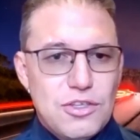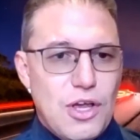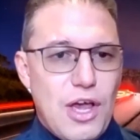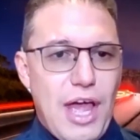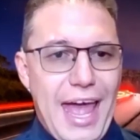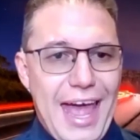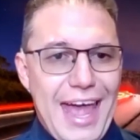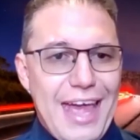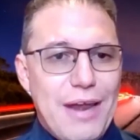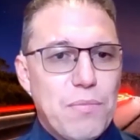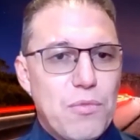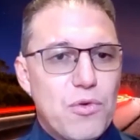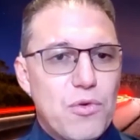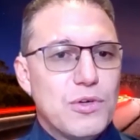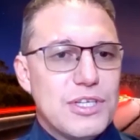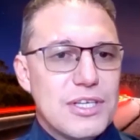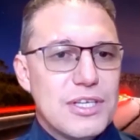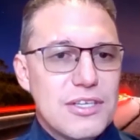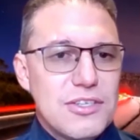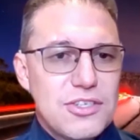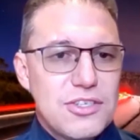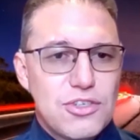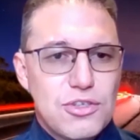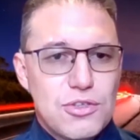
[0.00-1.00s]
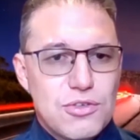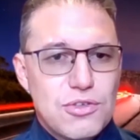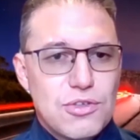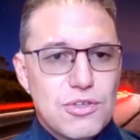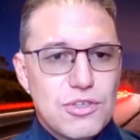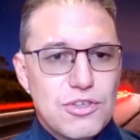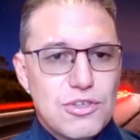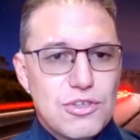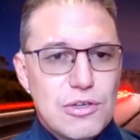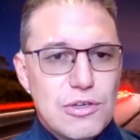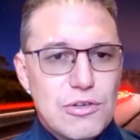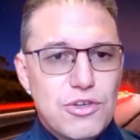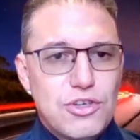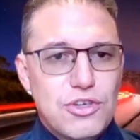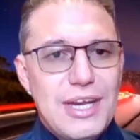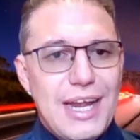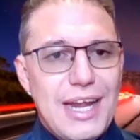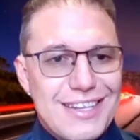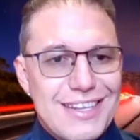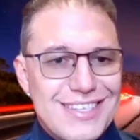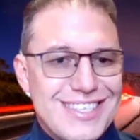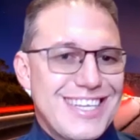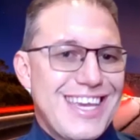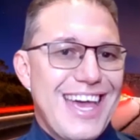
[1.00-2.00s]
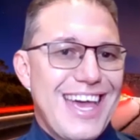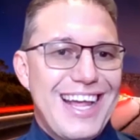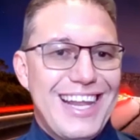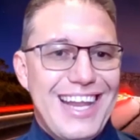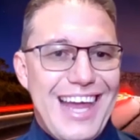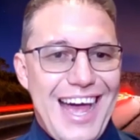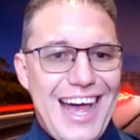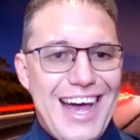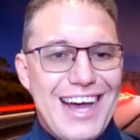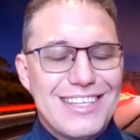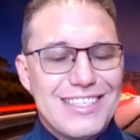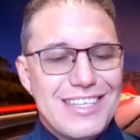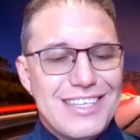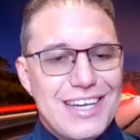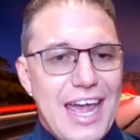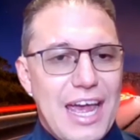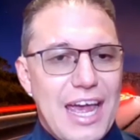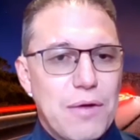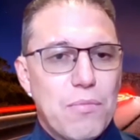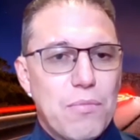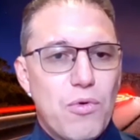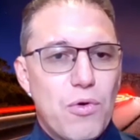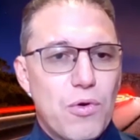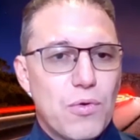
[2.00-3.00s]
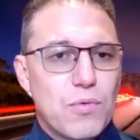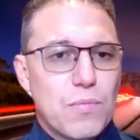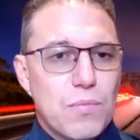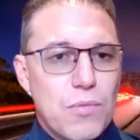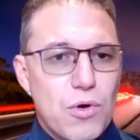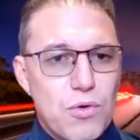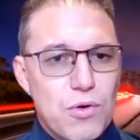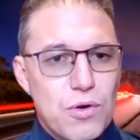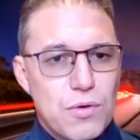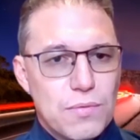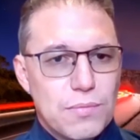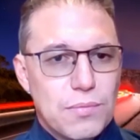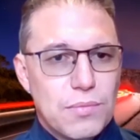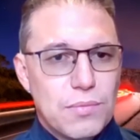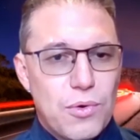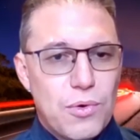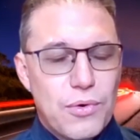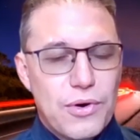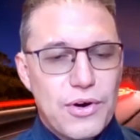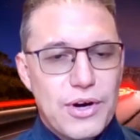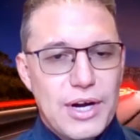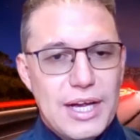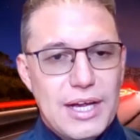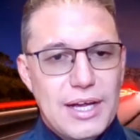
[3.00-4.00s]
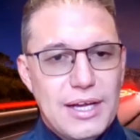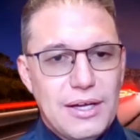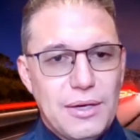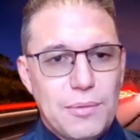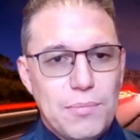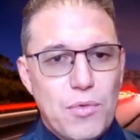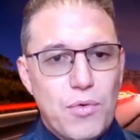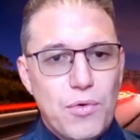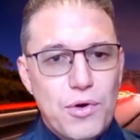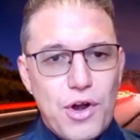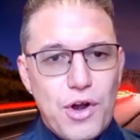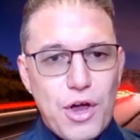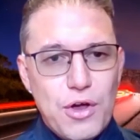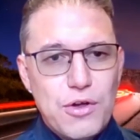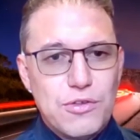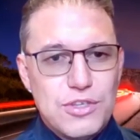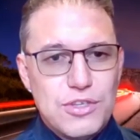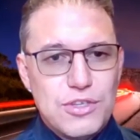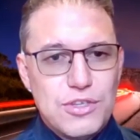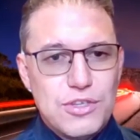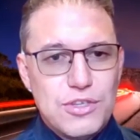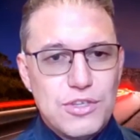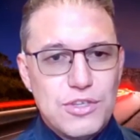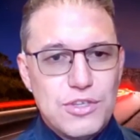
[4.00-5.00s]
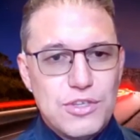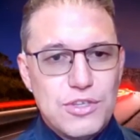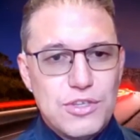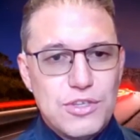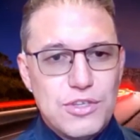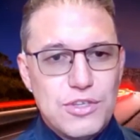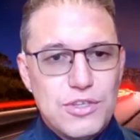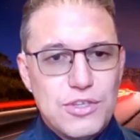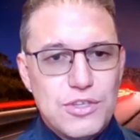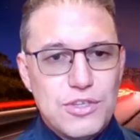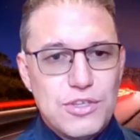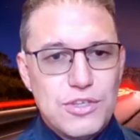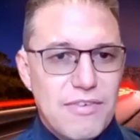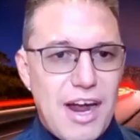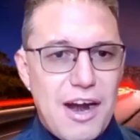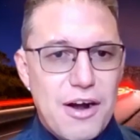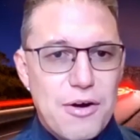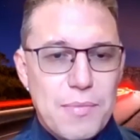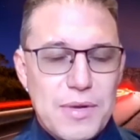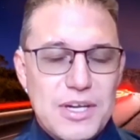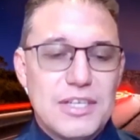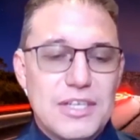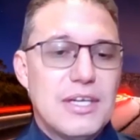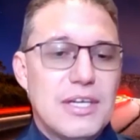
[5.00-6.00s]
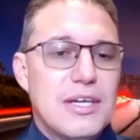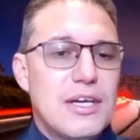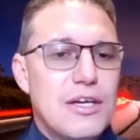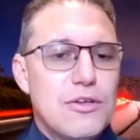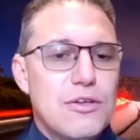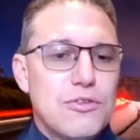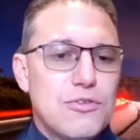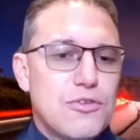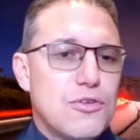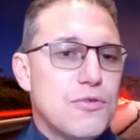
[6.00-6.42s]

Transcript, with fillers: So add more disks to the solution and scale out and add more more more uh, more nodes within the environment